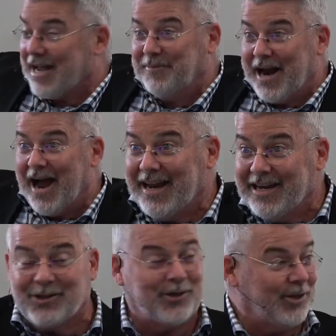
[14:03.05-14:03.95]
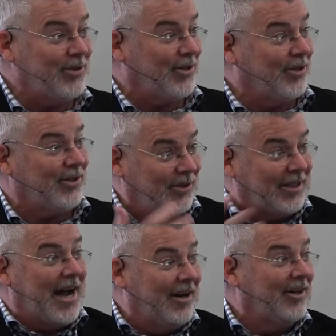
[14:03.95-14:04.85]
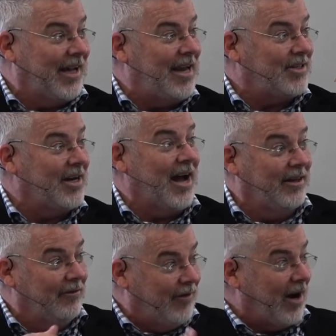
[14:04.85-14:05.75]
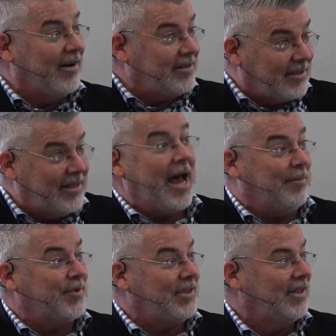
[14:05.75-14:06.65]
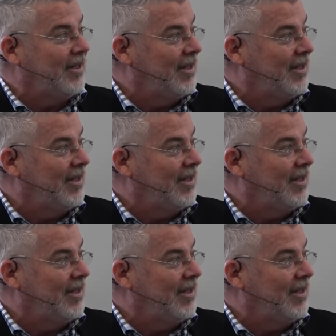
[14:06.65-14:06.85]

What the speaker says: I mean, introduced her to the congregation on the very steps,